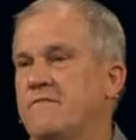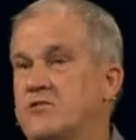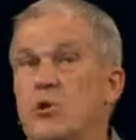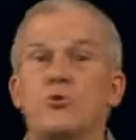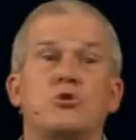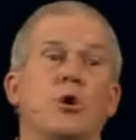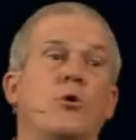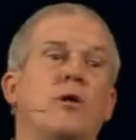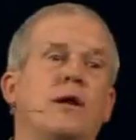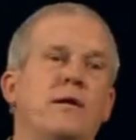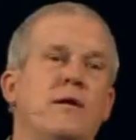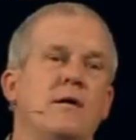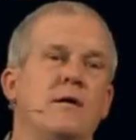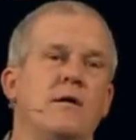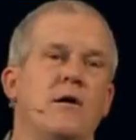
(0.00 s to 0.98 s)
So Jody,
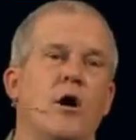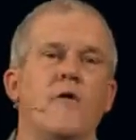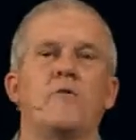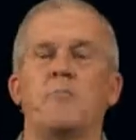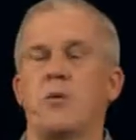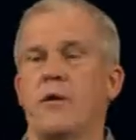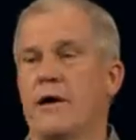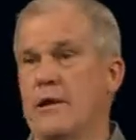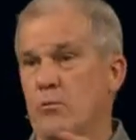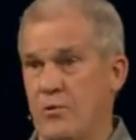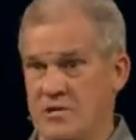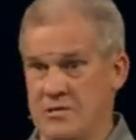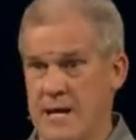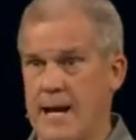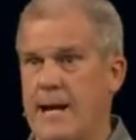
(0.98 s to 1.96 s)
on the plane,
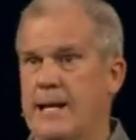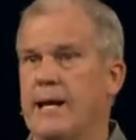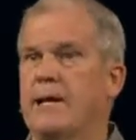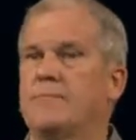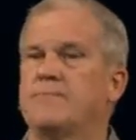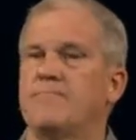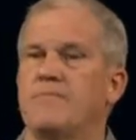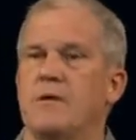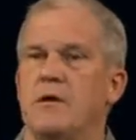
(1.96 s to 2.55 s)
went to Haiti.